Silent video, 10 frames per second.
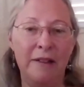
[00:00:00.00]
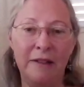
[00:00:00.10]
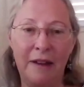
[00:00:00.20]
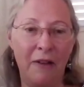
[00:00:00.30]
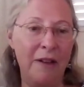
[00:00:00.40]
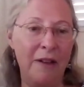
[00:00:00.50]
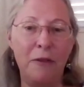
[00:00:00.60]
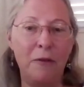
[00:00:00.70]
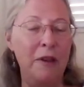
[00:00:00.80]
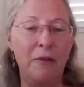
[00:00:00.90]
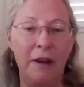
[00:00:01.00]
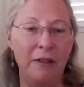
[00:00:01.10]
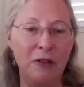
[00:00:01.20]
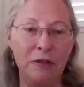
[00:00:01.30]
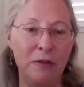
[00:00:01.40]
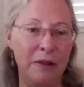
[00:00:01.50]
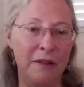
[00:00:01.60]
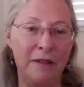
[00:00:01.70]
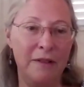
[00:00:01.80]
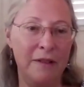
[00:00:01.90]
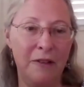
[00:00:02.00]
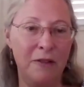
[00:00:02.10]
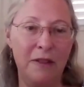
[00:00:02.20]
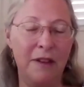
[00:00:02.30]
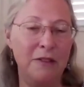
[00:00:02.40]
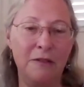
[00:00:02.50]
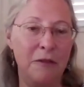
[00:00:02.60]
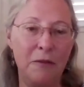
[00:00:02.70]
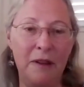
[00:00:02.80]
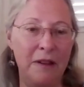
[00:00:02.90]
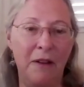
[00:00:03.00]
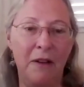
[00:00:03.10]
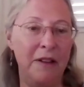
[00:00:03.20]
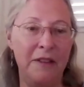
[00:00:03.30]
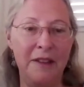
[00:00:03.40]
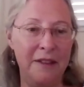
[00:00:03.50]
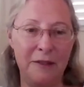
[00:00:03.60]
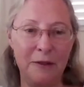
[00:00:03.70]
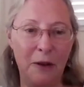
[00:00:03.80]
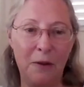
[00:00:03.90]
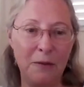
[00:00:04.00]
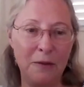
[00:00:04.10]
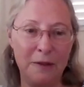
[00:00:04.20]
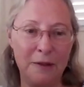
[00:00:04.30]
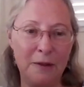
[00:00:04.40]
Now I have 3 grandchildren under the age of 3, all on the East Coast.